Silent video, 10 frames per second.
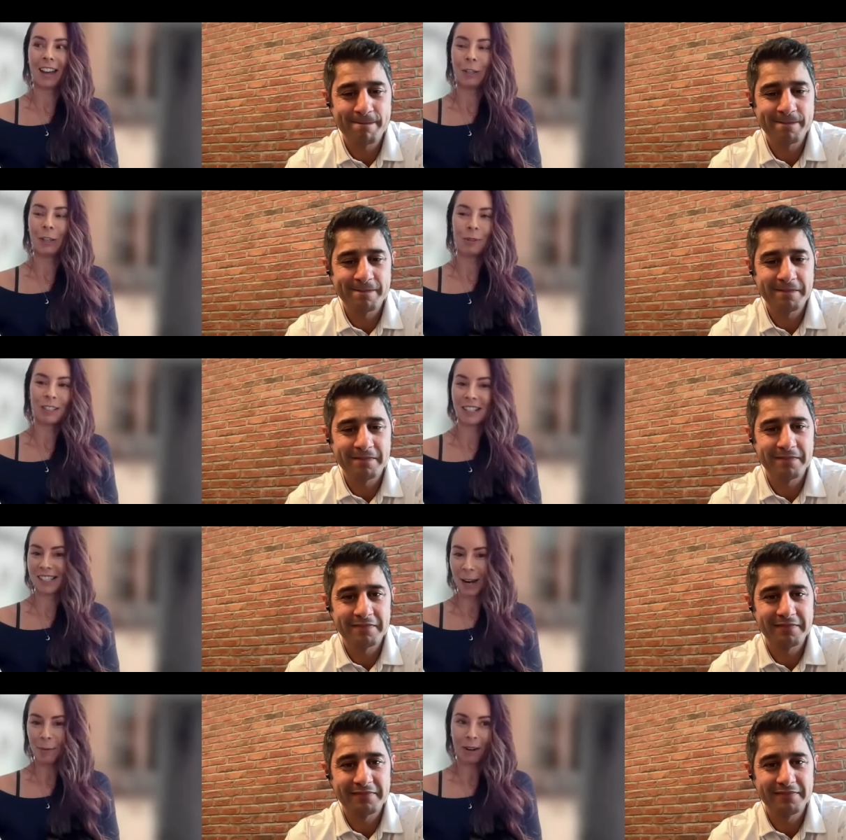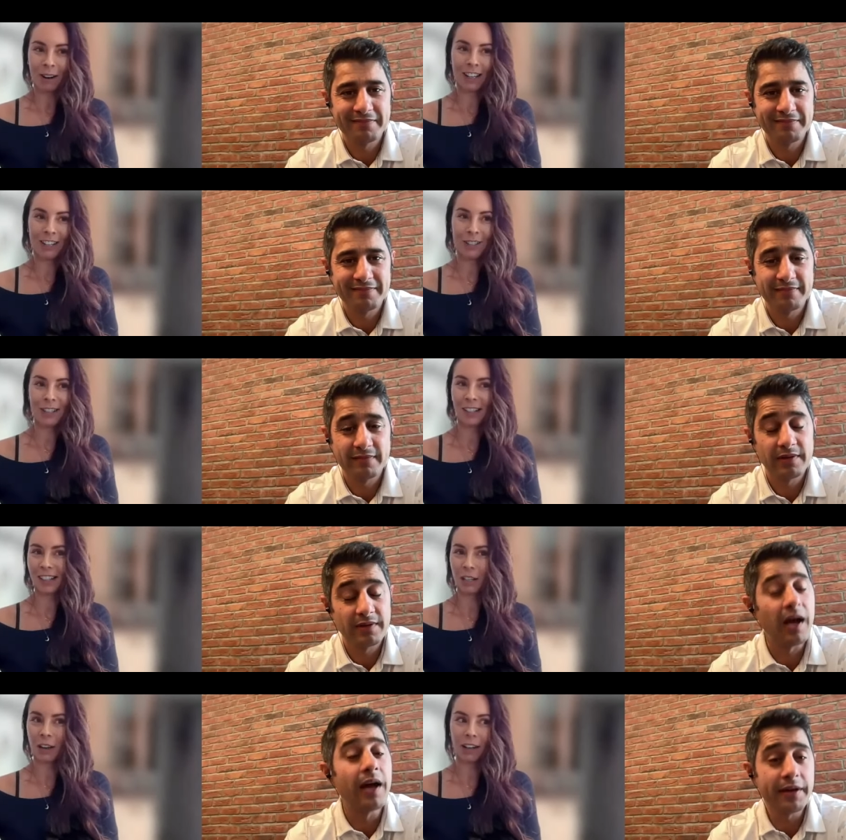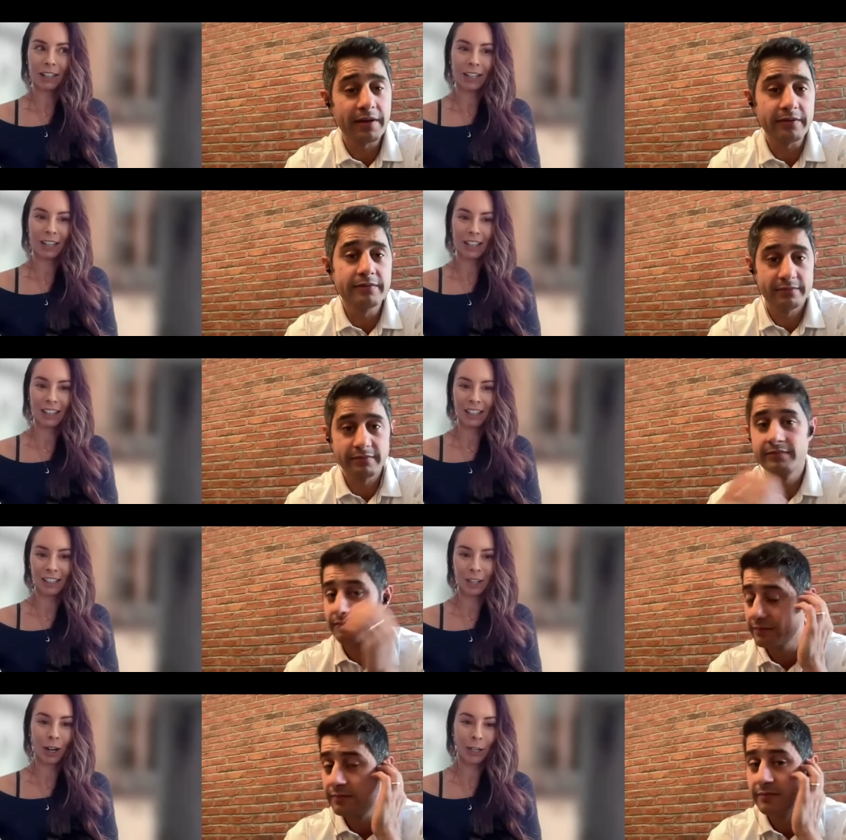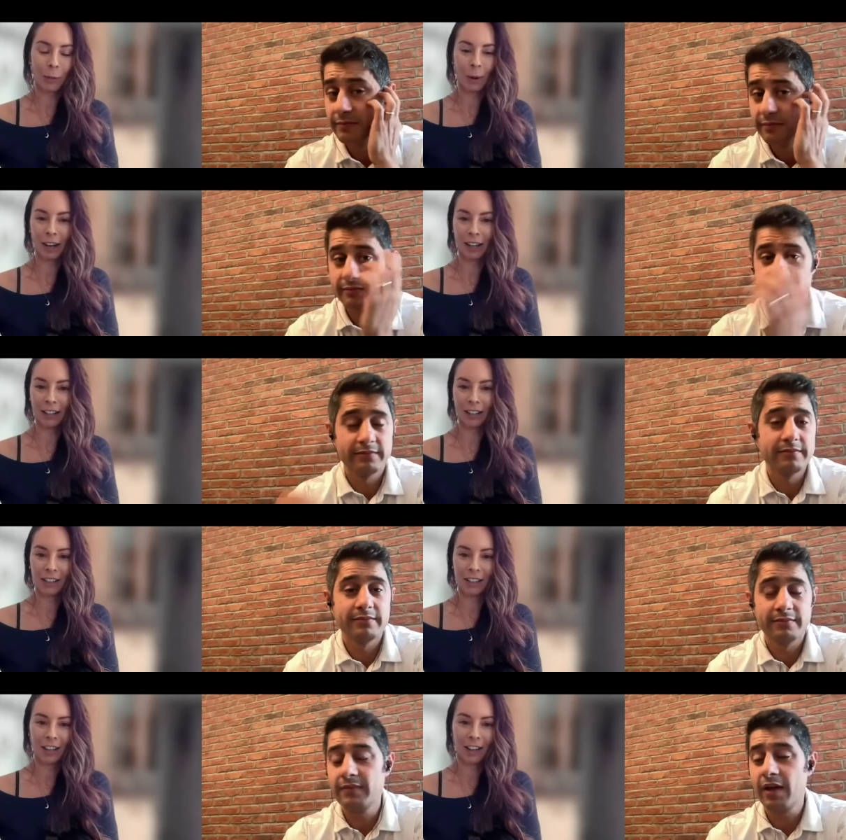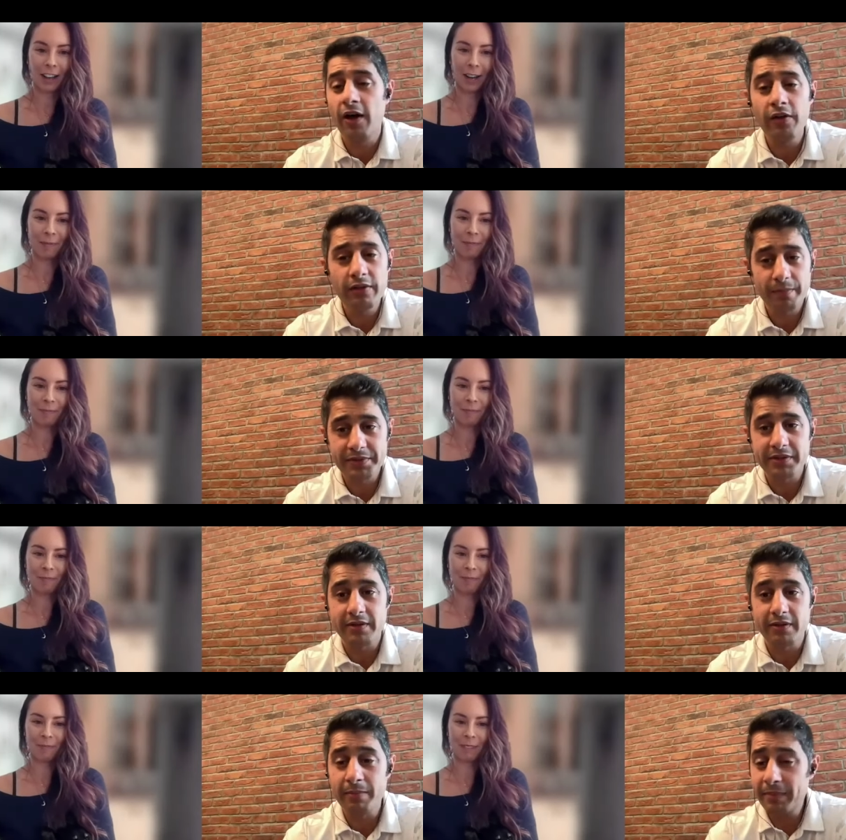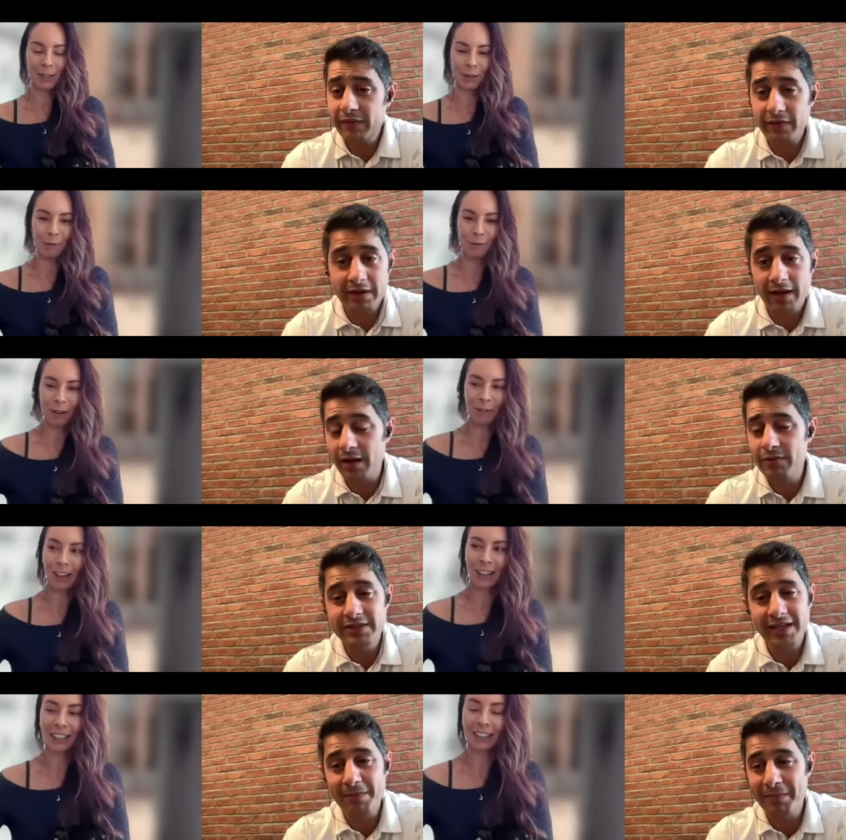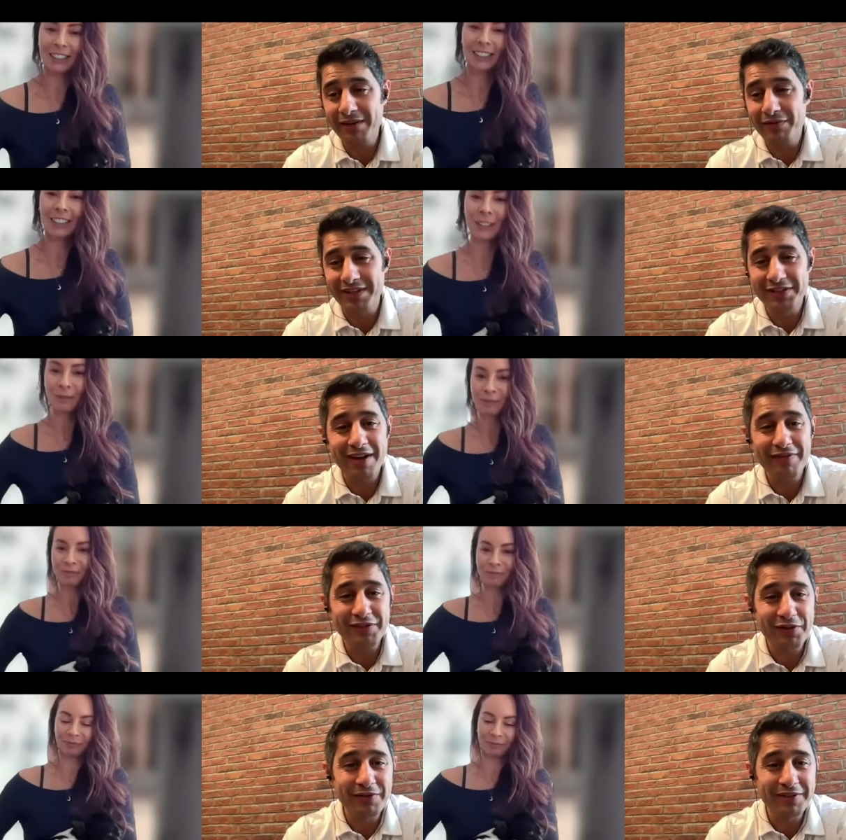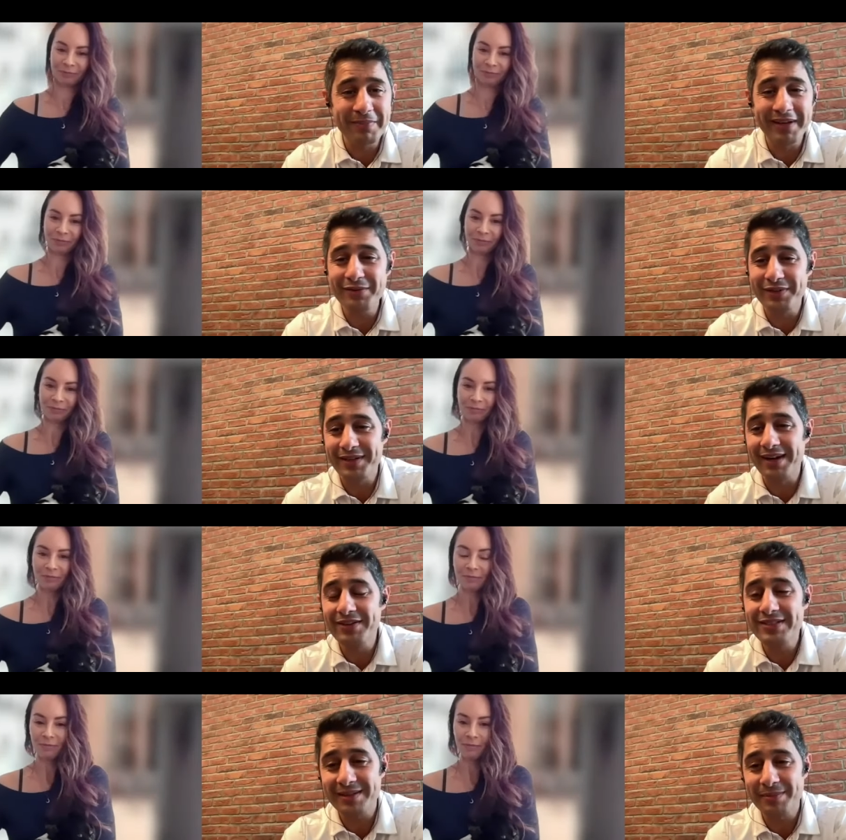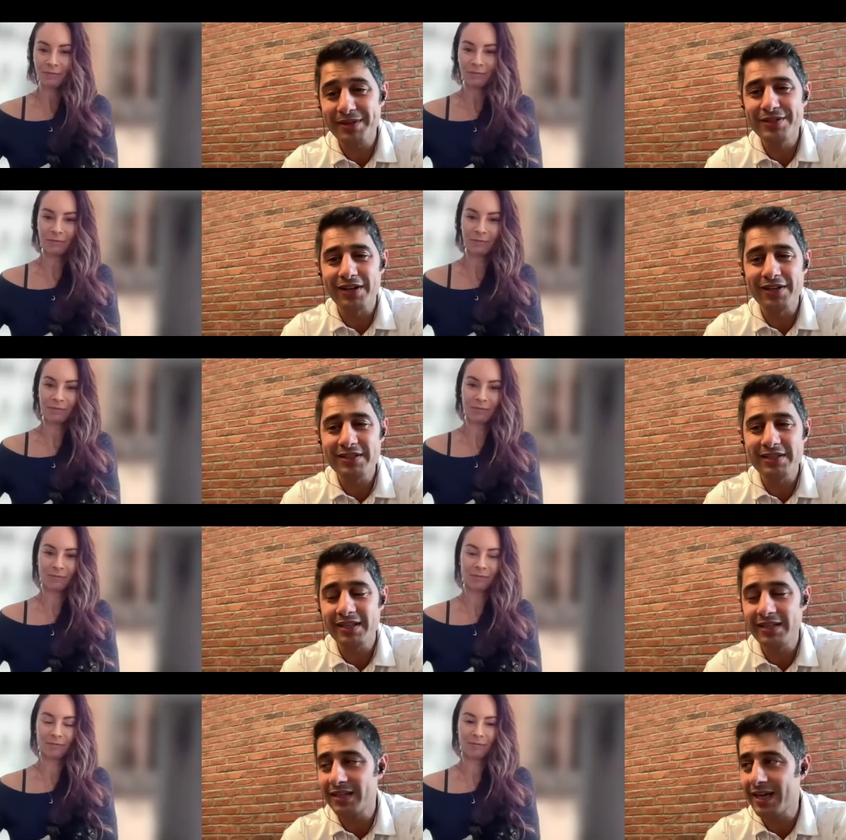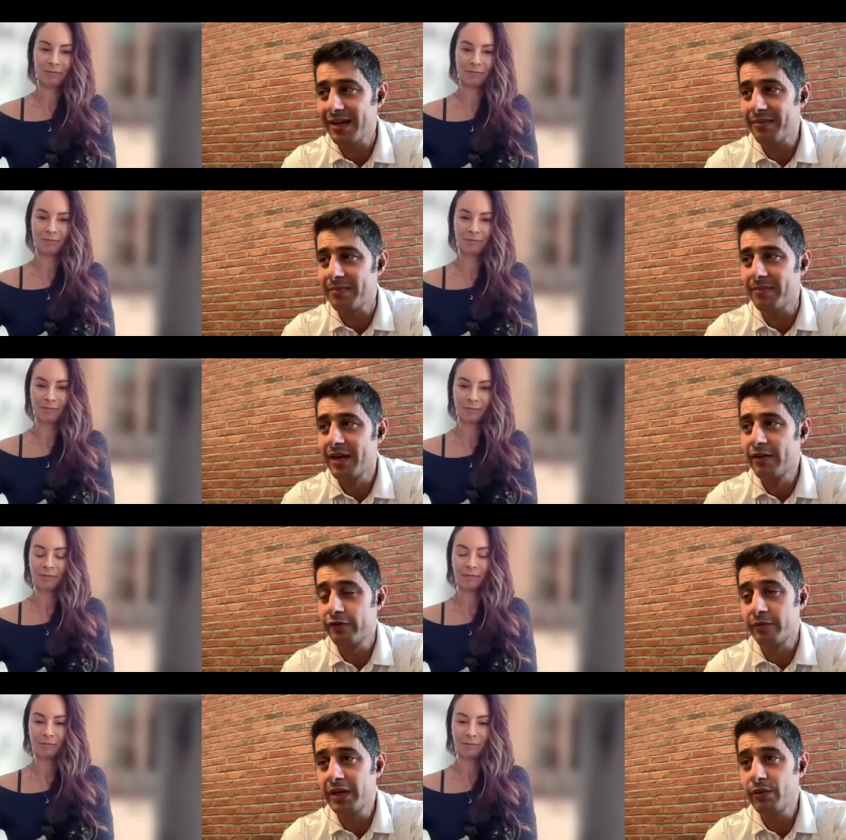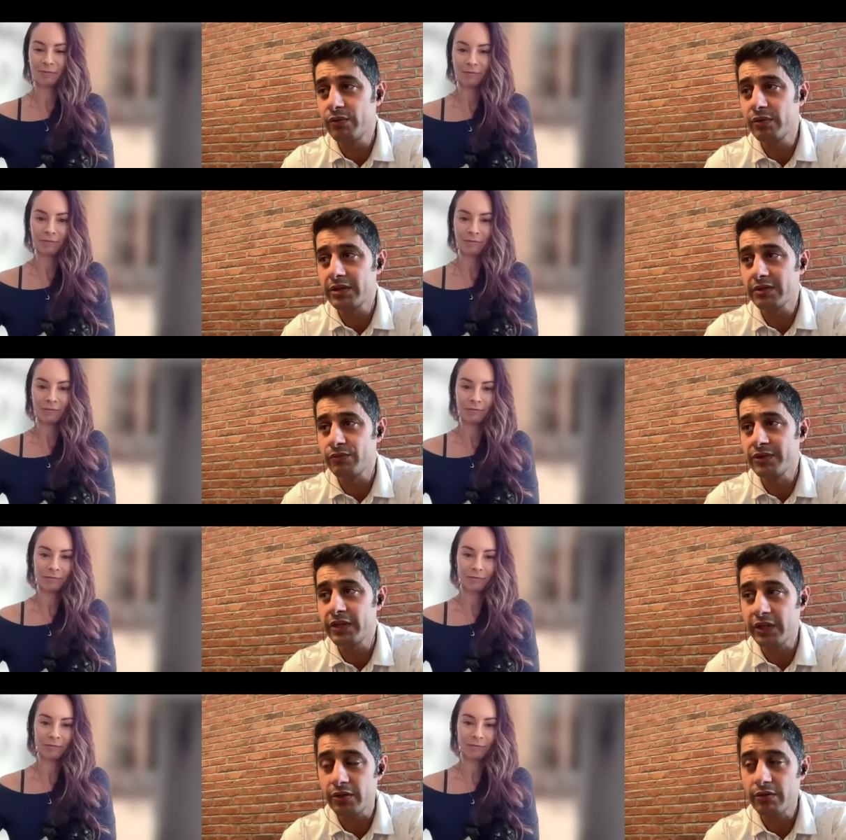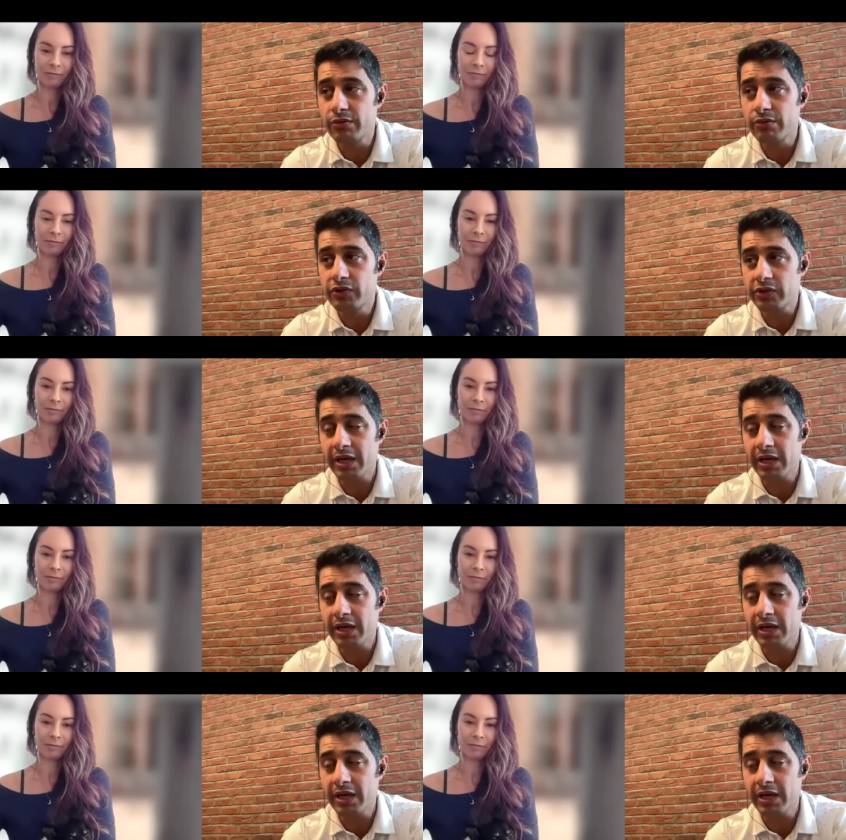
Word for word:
Speaker 1: you wanted to celebrate just like a tiny mm. a tiny win um, a big win i would like... say
Speaker 2: big win you have to go with a big win honestly because honestly um, for me was was a huge